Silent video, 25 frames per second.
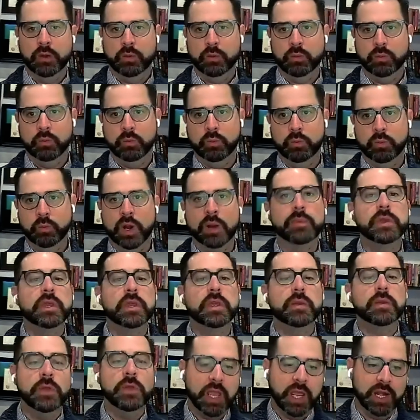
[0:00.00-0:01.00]
But
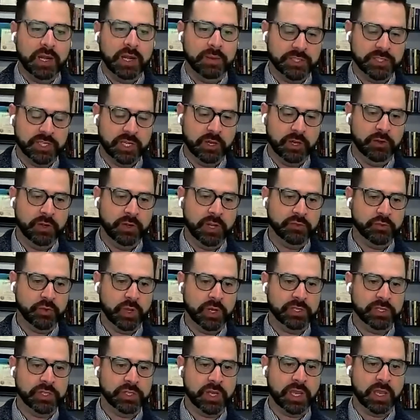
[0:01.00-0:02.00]
when I'm communicating about
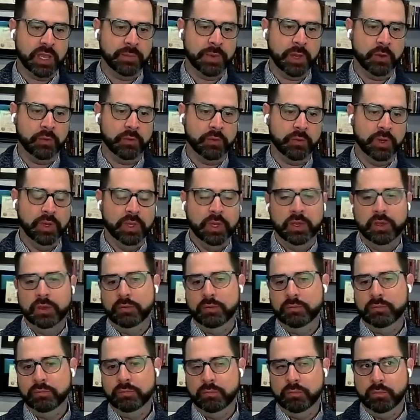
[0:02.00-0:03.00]
security, I try to talk
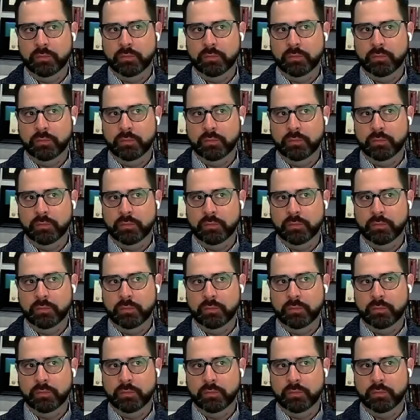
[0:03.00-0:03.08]
about